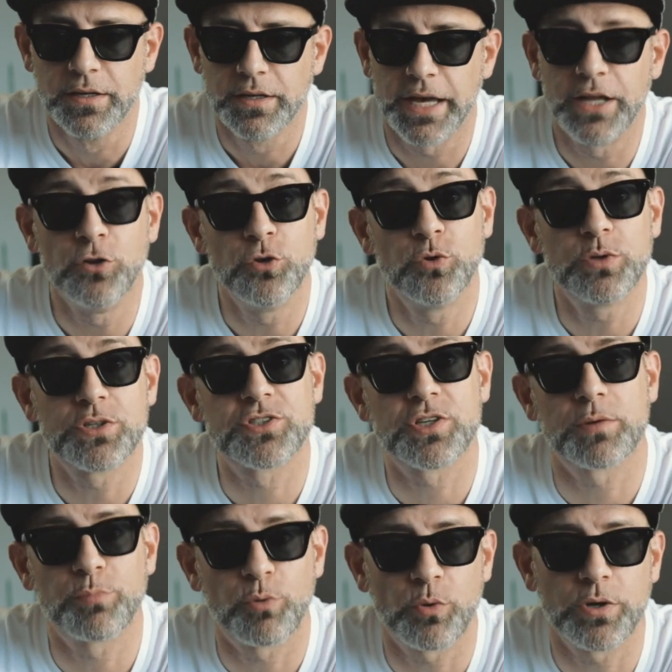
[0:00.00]
and knew at
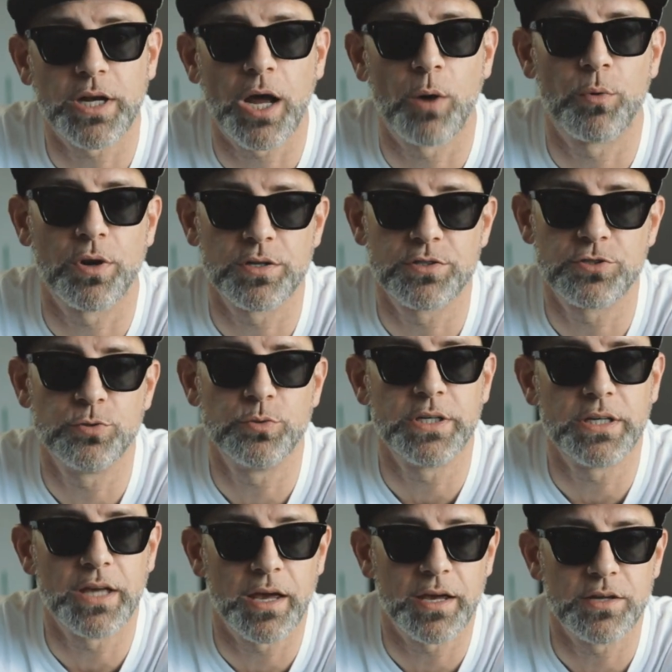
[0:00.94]
some point I wanted to
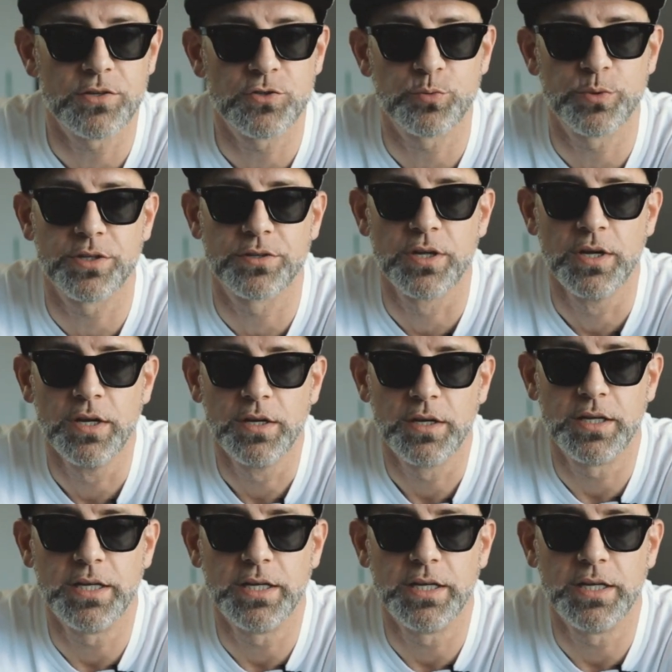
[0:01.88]
engage with